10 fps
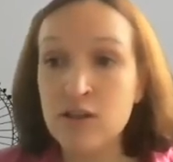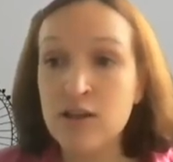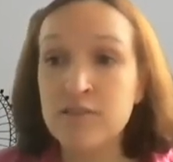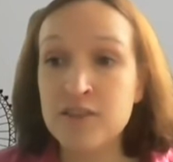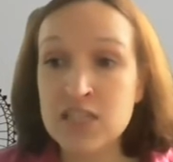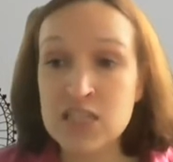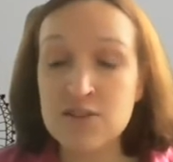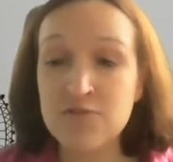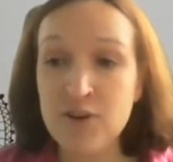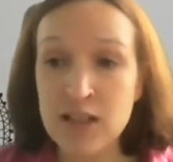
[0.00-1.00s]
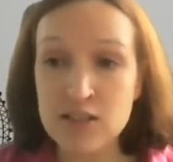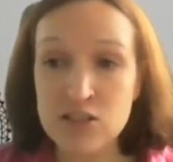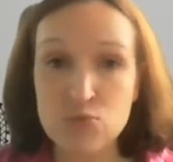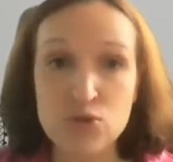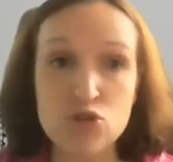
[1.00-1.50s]
This is a
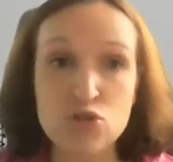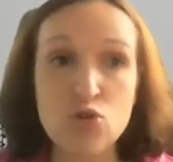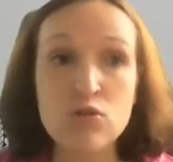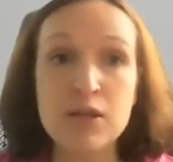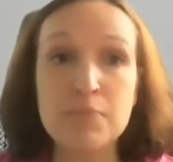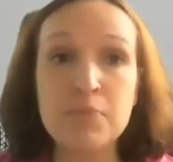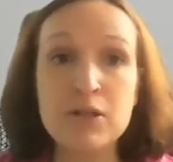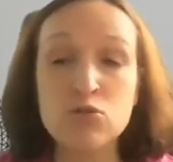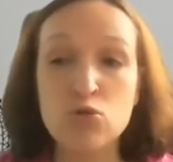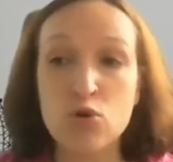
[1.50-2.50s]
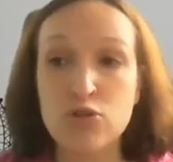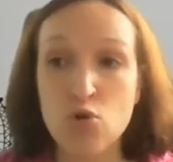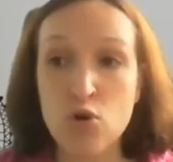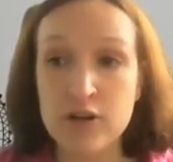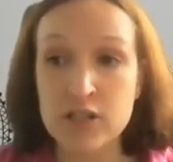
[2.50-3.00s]
fallacy which is called appeal to
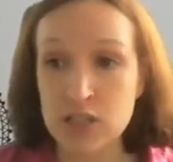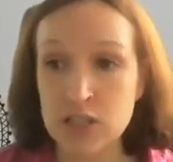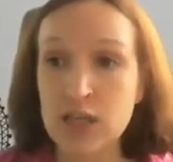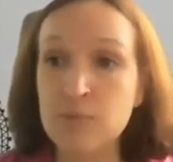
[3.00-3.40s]
authority,